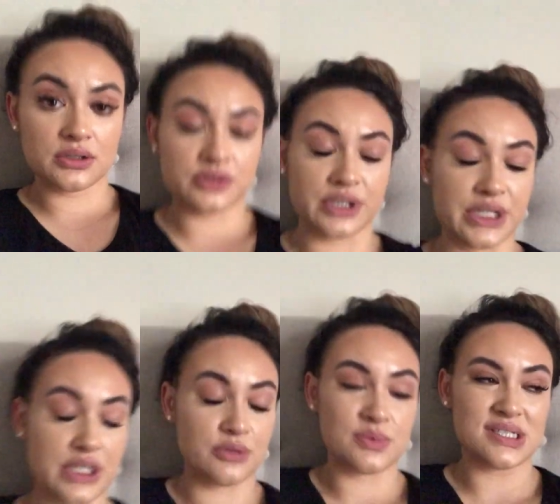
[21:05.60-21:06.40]
hungry
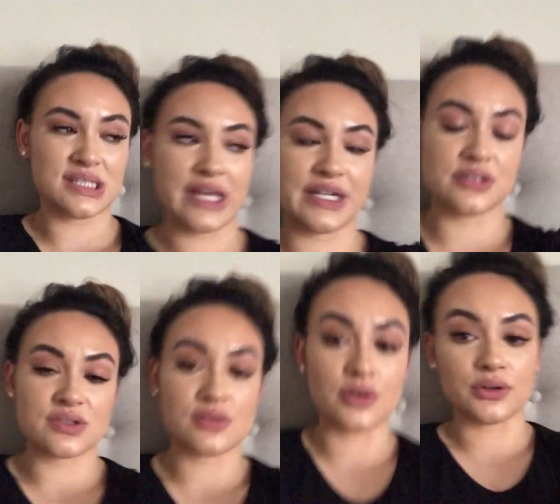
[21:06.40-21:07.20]
and it was late
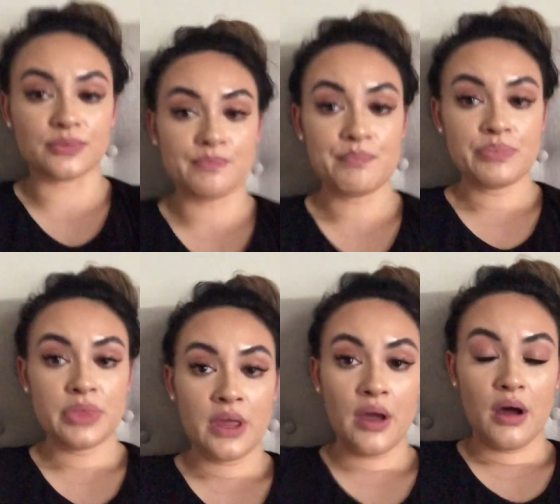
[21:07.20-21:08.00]
so
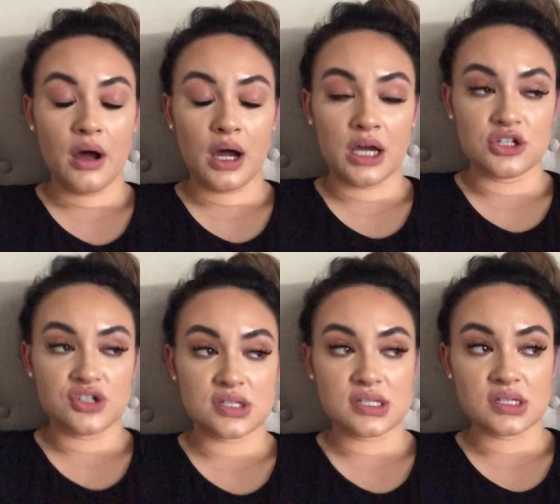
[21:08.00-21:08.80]
I
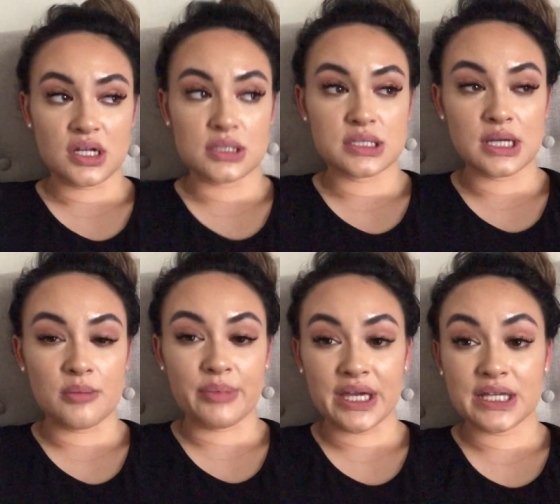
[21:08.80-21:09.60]
just decided to
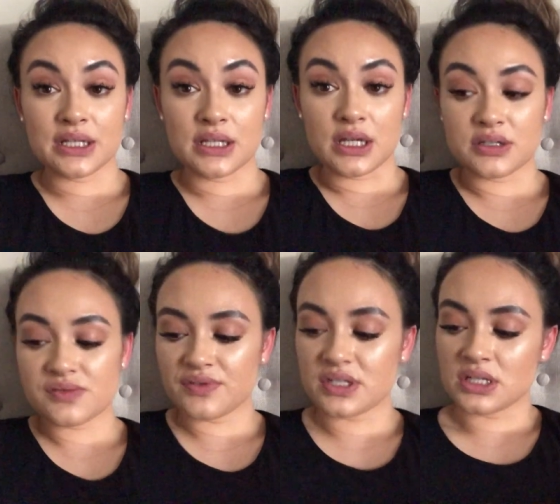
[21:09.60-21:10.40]
get bacon and
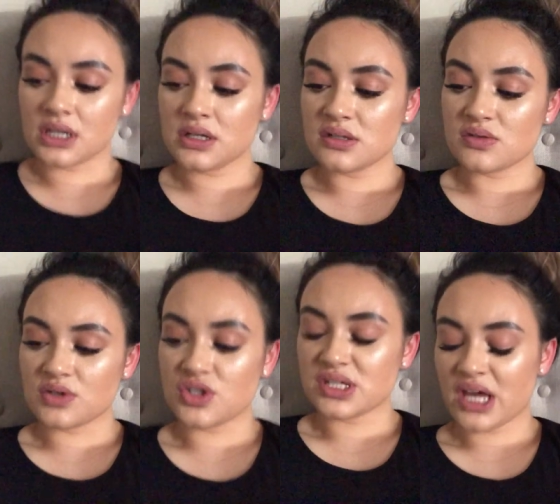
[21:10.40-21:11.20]
eggs for dinner so
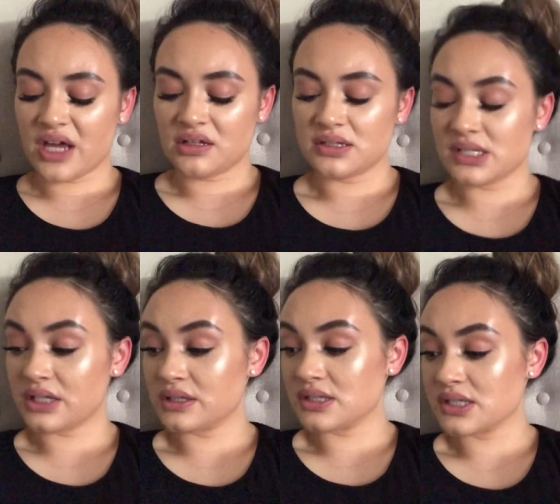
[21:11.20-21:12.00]
I just had exactly
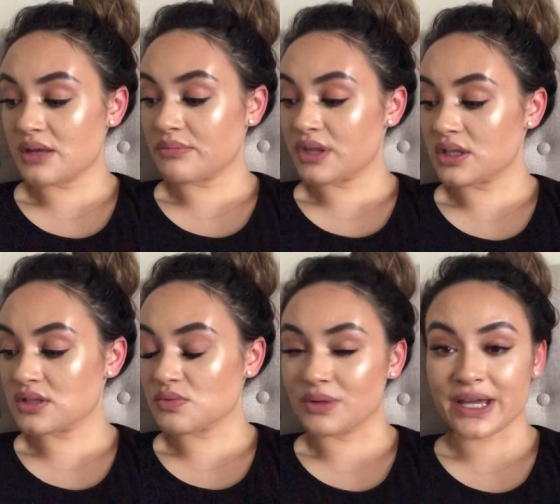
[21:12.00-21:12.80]
the same thing
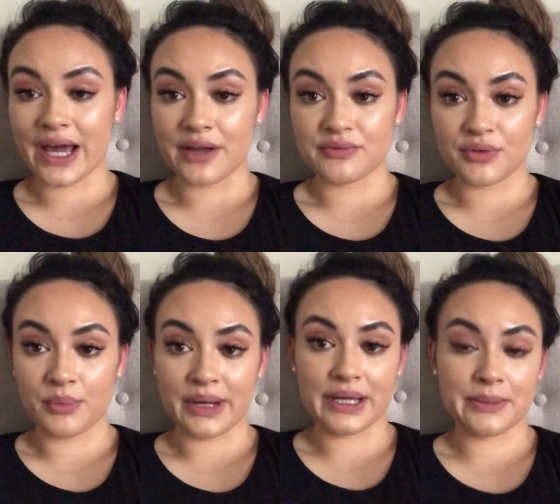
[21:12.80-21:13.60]
as what I had for
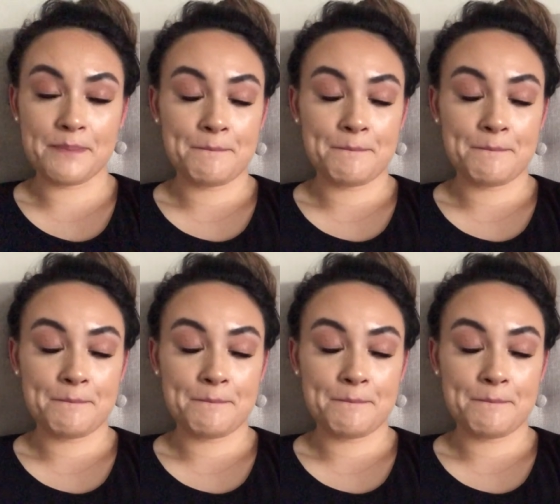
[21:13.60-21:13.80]
my